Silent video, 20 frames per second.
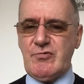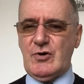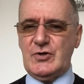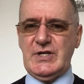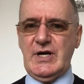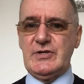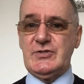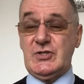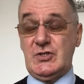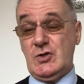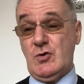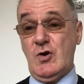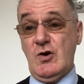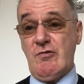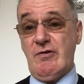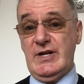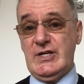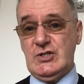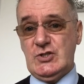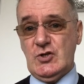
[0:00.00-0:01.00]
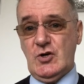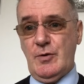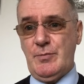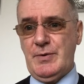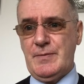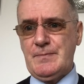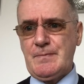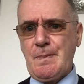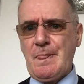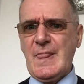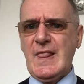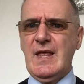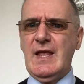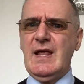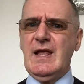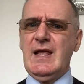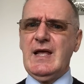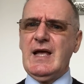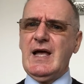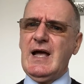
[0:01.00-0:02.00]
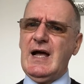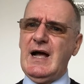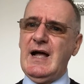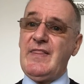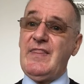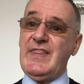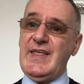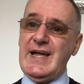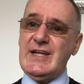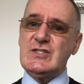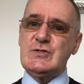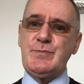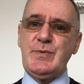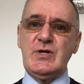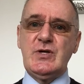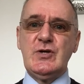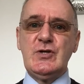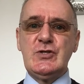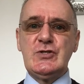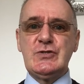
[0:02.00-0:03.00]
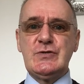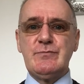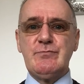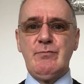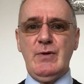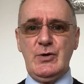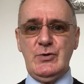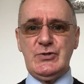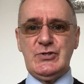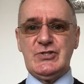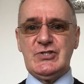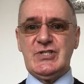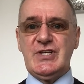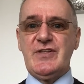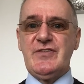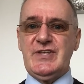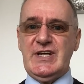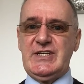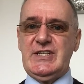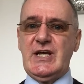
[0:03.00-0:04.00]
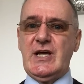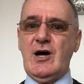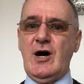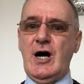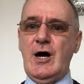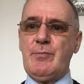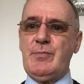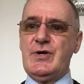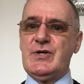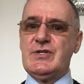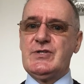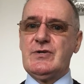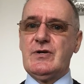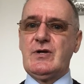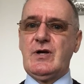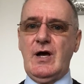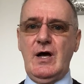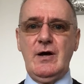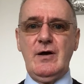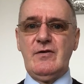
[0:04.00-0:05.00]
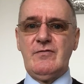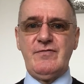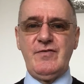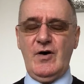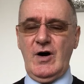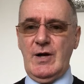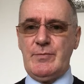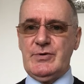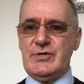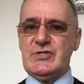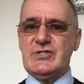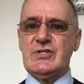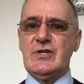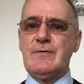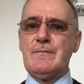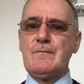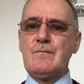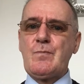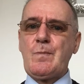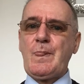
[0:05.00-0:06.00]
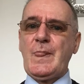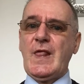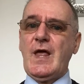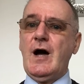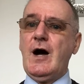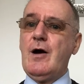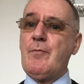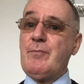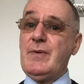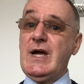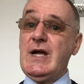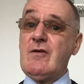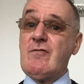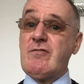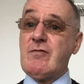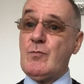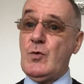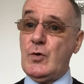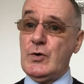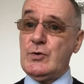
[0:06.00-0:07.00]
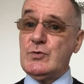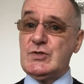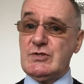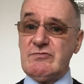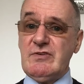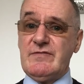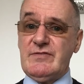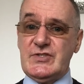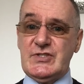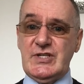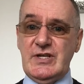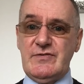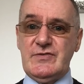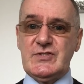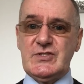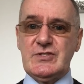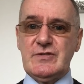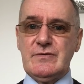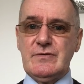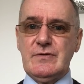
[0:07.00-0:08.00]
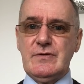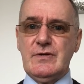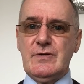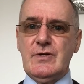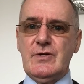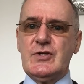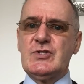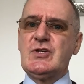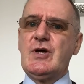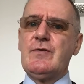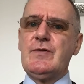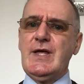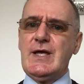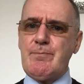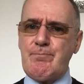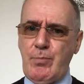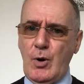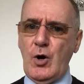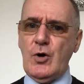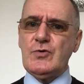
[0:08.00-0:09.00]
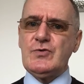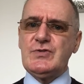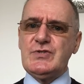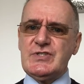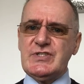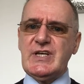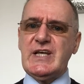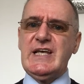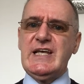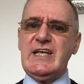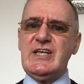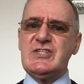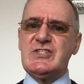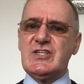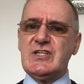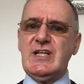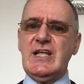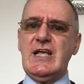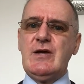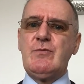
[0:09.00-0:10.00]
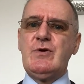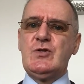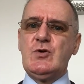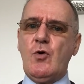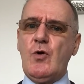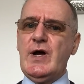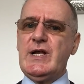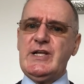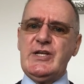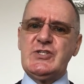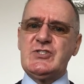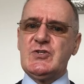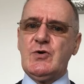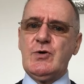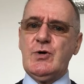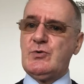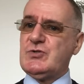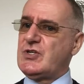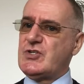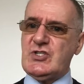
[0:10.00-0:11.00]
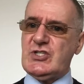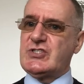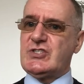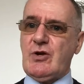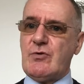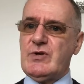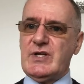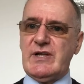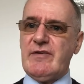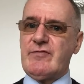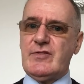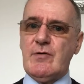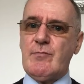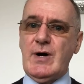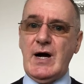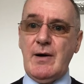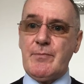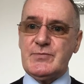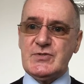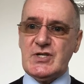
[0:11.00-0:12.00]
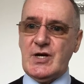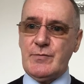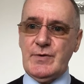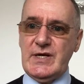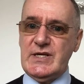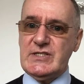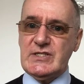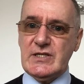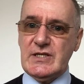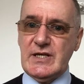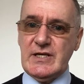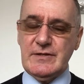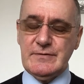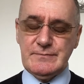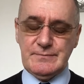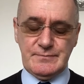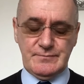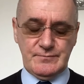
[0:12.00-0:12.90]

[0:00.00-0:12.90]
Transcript: product to do a great job. And that's because most synthetic carbon, uh, fibres are made from oil derivatives. So they bond easily with oily soils and just don't give them up so easily.